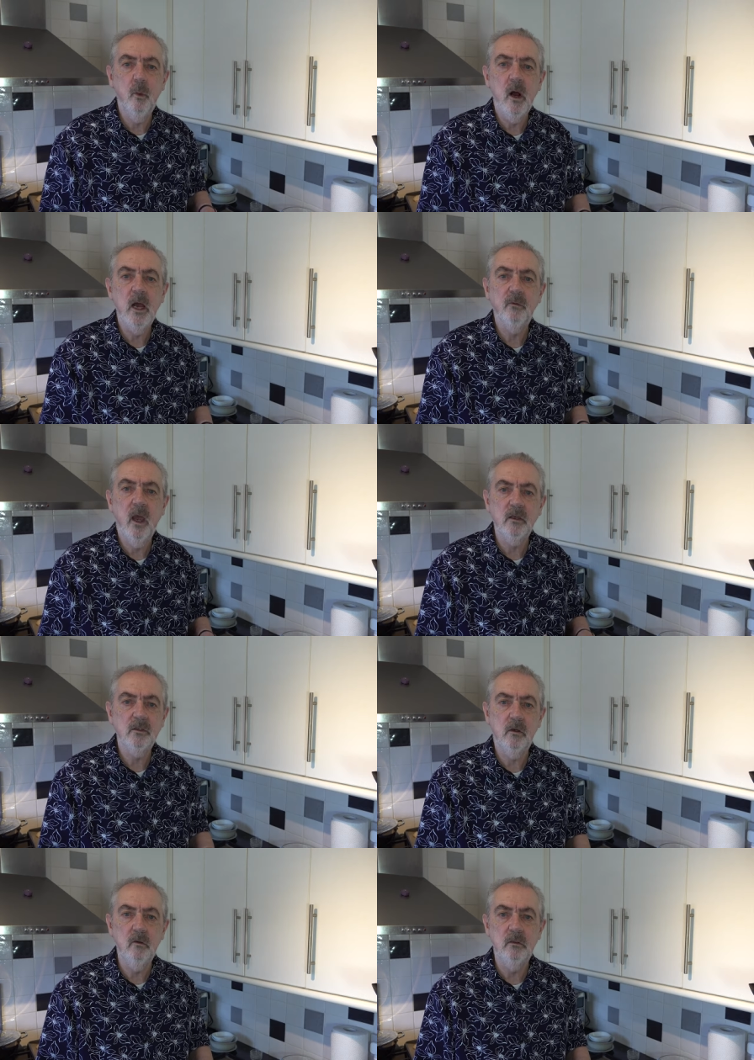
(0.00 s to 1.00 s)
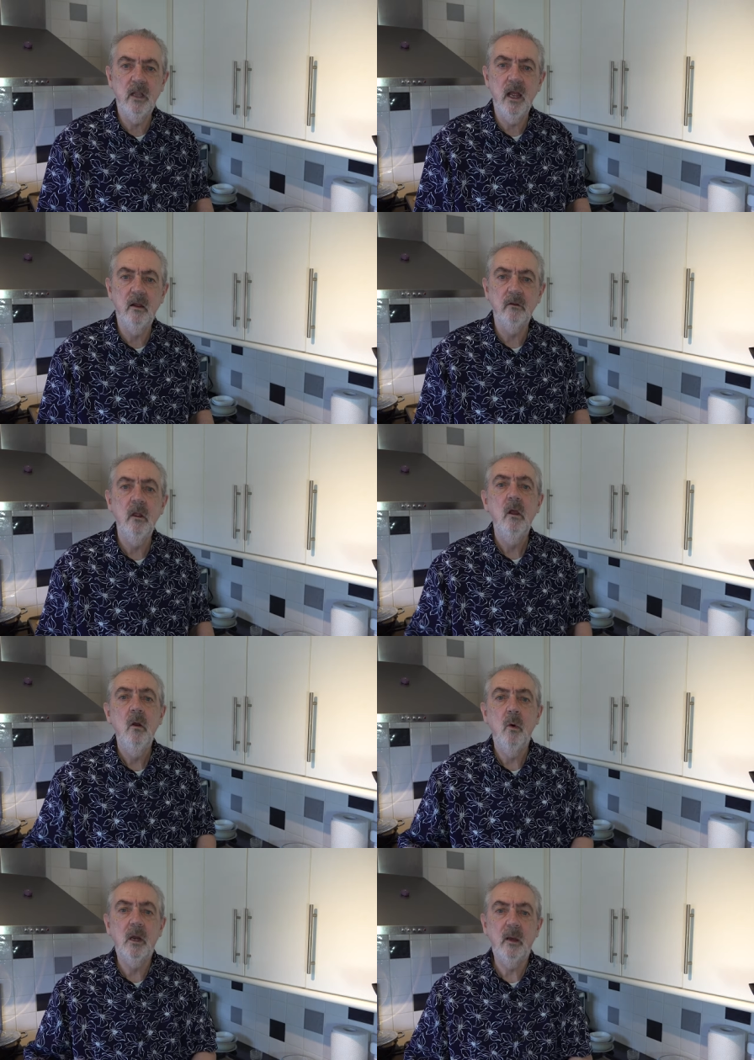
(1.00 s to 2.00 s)
wire rack to cool down
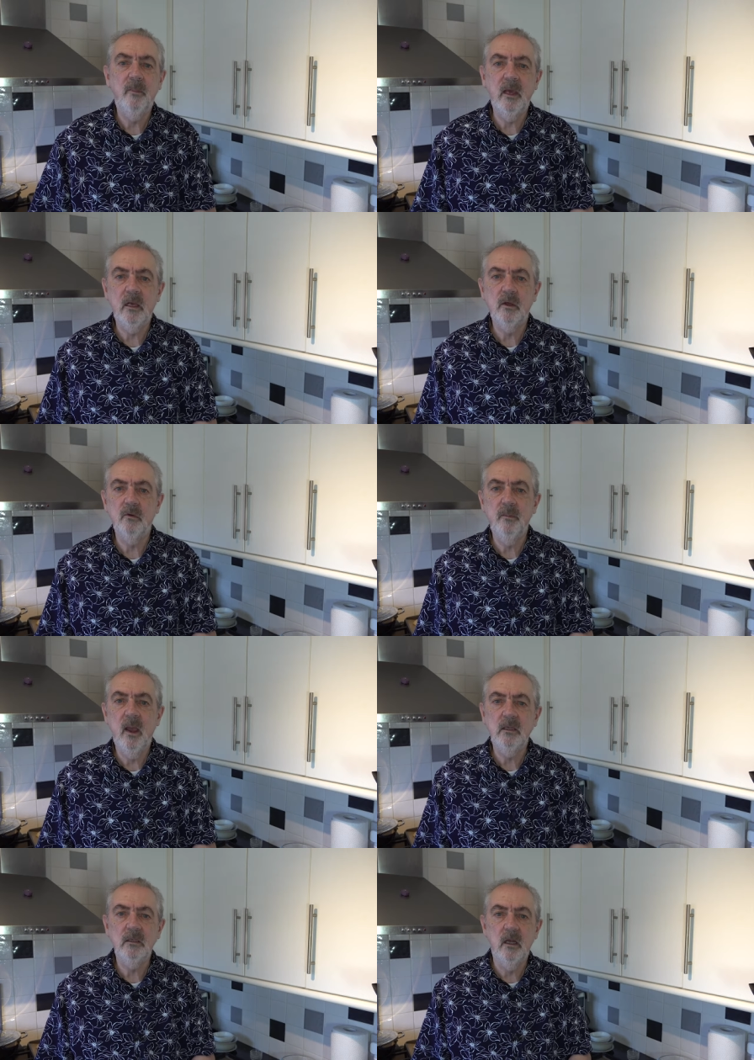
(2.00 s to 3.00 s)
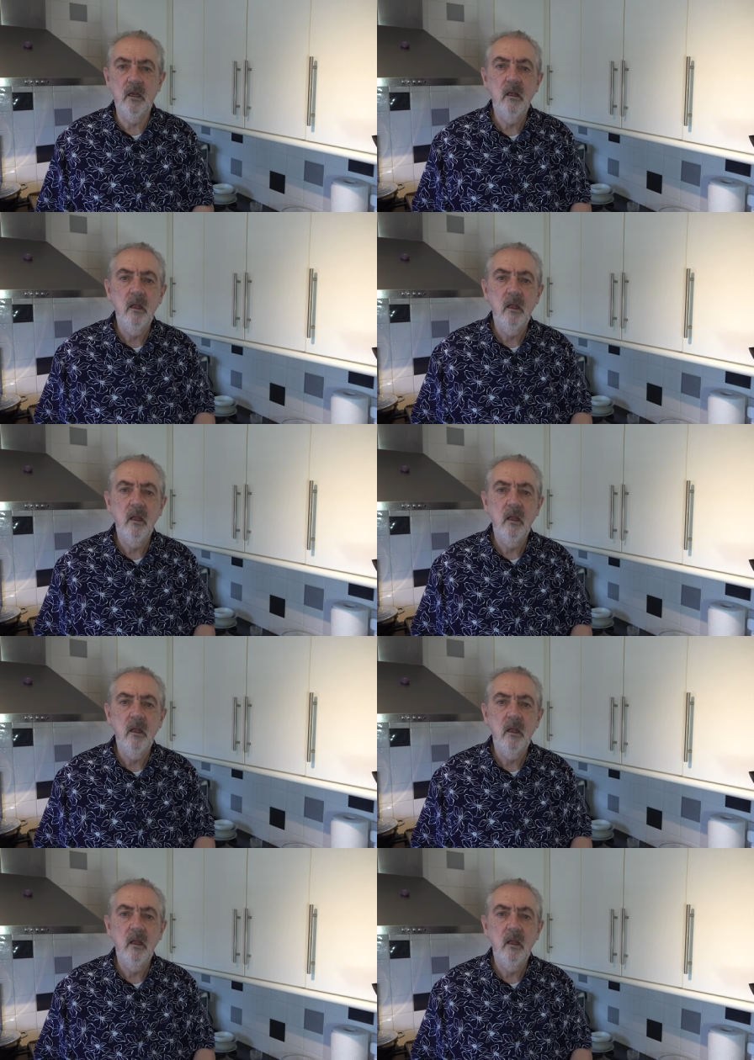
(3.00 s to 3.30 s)
while I bake the remainder,